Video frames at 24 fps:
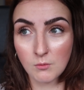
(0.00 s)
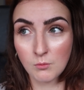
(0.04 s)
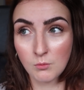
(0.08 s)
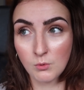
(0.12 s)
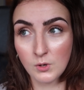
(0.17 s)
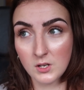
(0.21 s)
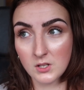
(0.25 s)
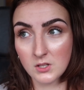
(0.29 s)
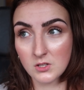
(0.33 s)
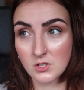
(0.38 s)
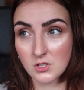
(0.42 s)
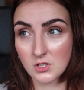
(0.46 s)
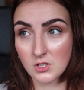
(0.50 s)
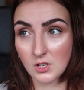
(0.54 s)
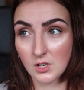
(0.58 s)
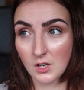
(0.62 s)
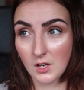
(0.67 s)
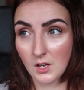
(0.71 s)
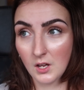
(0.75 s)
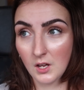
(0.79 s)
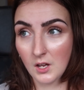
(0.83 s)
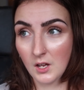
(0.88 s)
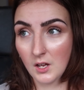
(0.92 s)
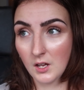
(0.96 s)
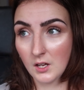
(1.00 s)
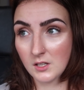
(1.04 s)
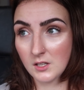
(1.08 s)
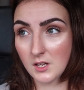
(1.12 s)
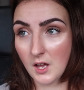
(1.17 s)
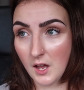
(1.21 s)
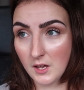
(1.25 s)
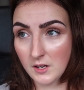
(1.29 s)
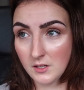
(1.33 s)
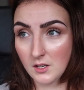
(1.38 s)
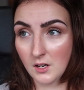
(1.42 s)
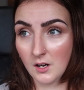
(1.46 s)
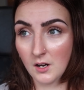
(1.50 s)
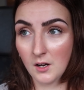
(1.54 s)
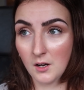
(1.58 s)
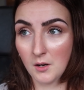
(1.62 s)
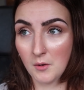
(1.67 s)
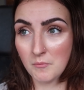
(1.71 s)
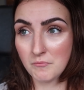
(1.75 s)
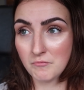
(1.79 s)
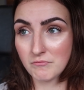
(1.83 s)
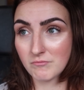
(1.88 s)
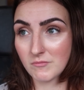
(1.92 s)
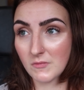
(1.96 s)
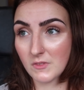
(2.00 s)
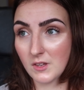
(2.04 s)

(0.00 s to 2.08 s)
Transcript: which kind of